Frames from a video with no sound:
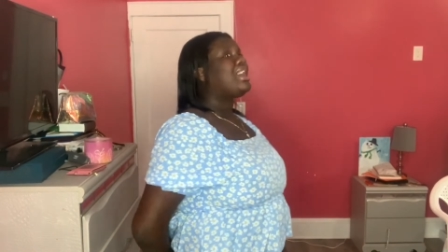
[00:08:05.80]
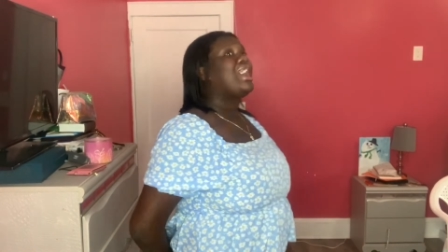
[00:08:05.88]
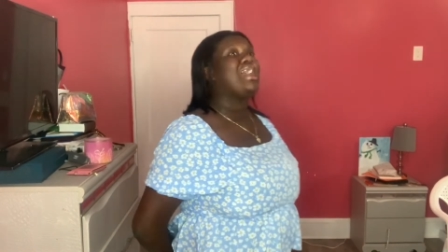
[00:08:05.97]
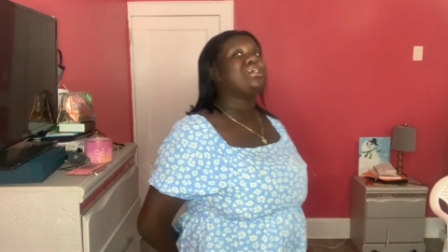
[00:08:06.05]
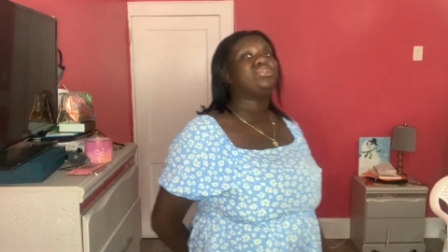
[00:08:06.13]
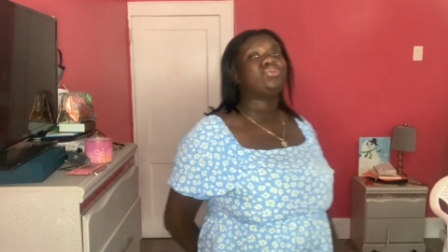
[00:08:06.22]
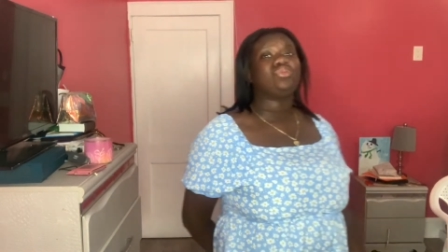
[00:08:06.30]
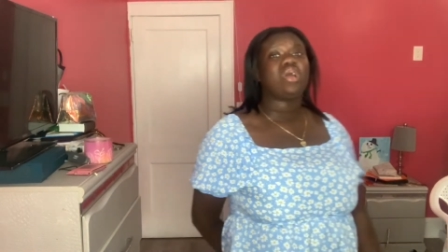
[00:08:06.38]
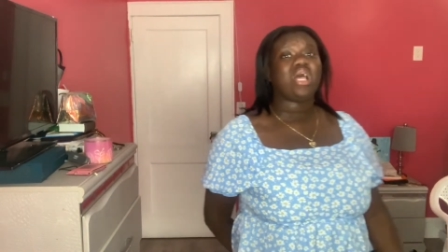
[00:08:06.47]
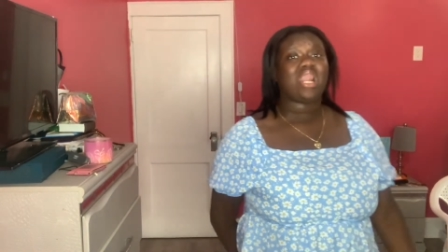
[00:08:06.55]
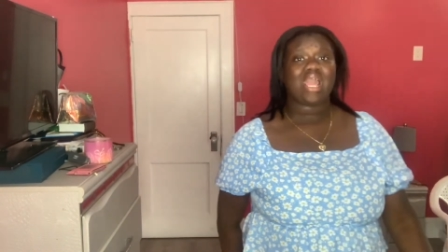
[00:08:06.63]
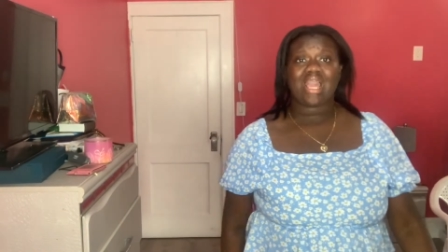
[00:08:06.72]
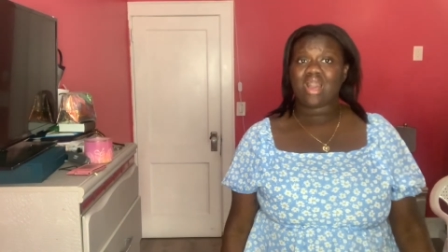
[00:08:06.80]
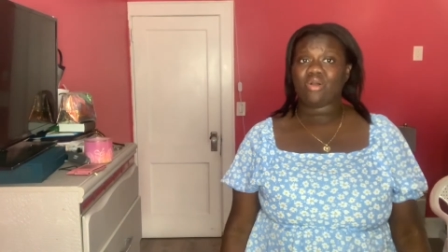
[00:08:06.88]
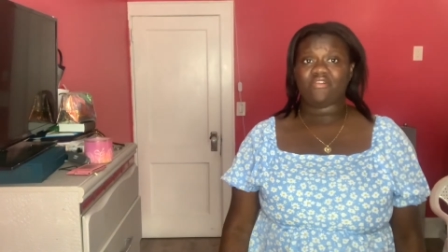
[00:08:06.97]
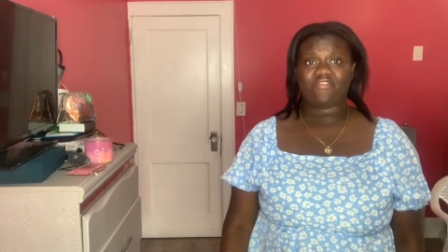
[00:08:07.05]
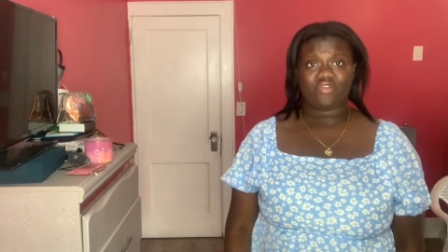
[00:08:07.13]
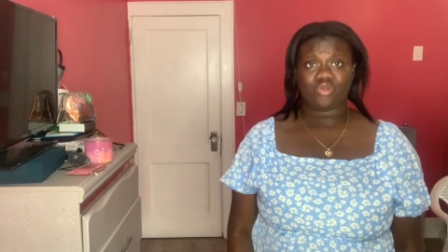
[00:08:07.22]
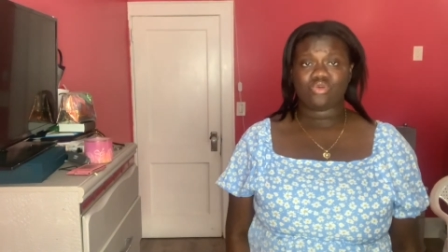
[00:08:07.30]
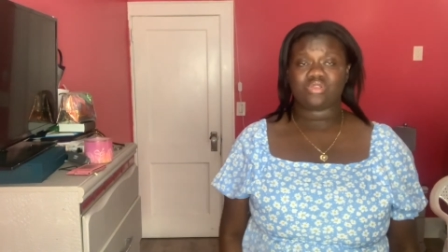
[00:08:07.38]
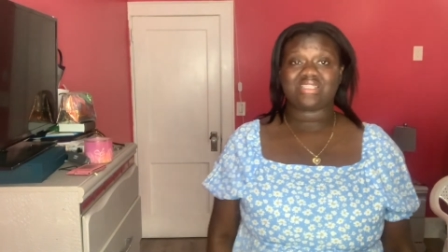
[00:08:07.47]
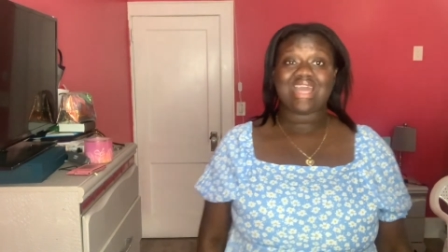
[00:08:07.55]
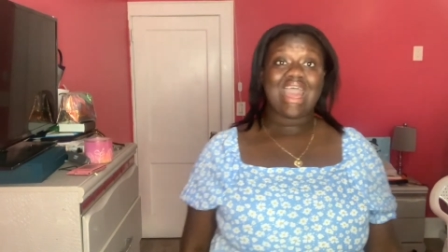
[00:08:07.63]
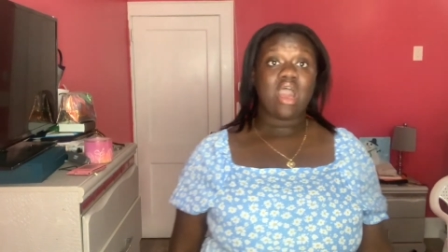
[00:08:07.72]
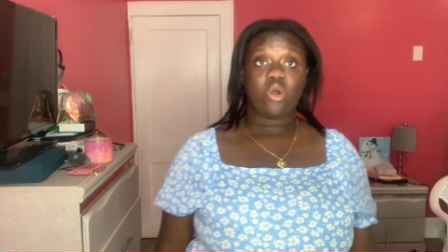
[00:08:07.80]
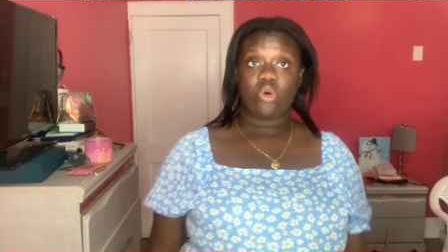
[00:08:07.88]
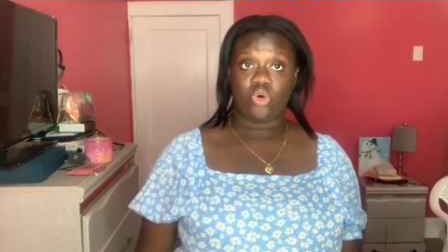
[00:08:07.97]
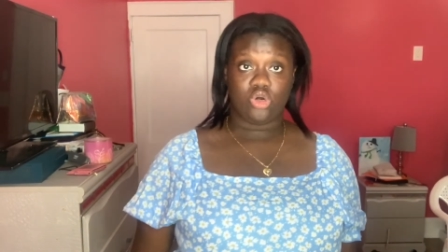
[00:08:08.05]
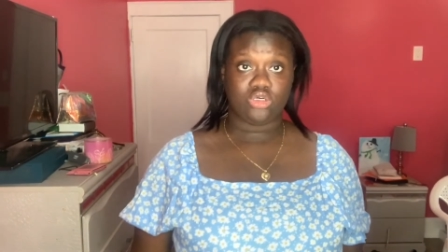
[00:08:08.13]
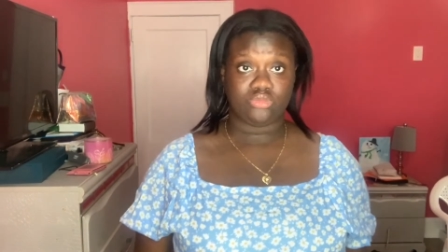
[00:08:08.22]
I do not like how it feels at all.